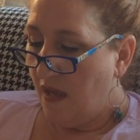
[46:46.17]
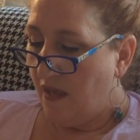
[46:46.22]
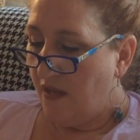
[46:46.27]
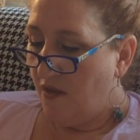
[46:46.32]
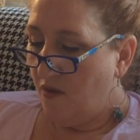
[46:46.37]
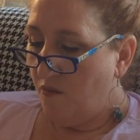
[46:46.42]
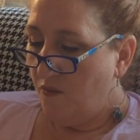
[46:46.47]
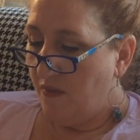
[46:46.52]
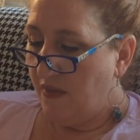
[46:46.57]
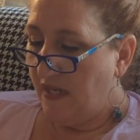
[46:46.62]
I
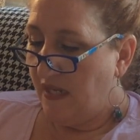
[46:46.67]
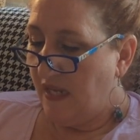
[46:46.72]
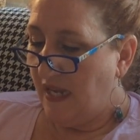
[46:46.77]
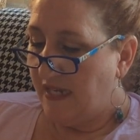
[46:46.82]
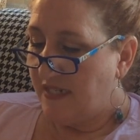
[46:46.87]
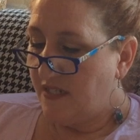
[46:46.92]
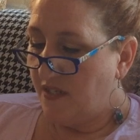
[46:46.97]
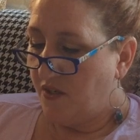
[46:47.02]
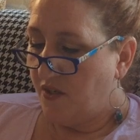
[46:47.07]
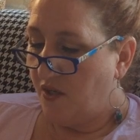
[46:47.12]
don't really
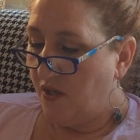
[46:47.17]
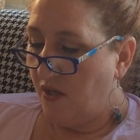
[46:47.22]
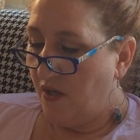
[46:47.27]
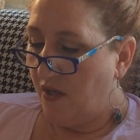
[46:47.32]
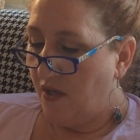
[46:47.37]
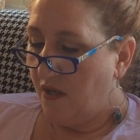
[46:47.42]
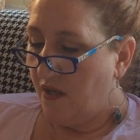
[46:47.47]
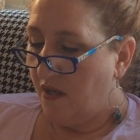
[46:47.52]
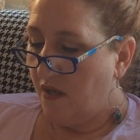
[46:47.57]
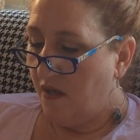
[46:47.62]
like to
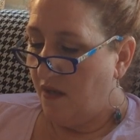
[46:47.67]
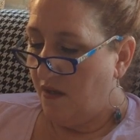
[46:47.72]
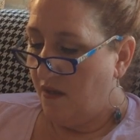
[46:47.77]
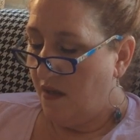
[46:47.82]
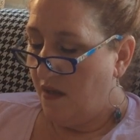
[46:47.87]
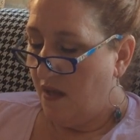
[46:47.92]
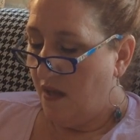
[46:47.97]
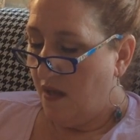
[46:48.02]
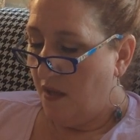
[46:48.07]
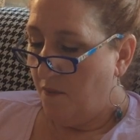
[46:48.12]
cook,
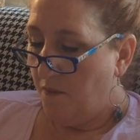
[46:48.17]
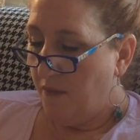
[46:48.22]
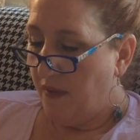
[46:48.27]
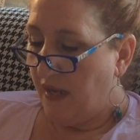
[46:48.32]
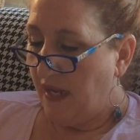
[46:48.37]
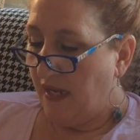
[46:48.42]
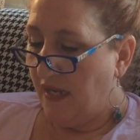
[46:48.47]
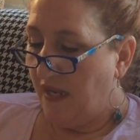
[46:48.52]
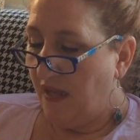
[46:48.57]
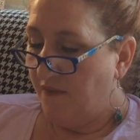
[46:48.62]

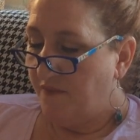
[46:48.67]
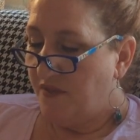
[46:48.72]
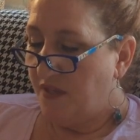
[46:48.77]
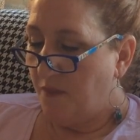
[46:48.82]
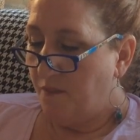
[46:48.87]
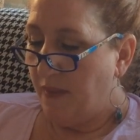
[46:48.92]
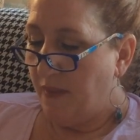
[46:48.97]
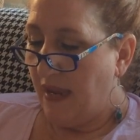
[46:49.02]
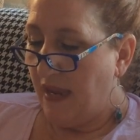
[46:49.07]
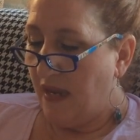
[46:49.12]
but I love
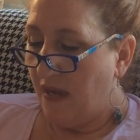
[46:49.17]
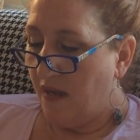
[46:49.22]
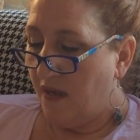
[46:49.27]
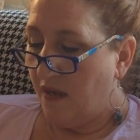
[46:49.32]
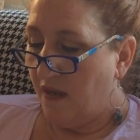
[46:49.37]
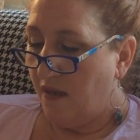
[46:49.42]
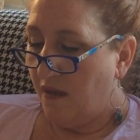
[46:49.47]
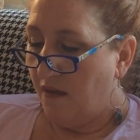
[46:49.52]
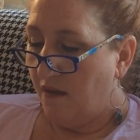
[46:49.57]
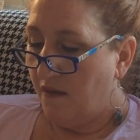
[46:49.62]
to
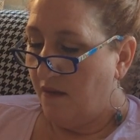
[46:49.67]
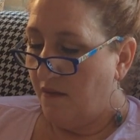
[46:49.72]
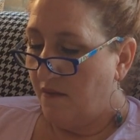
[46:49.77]
bake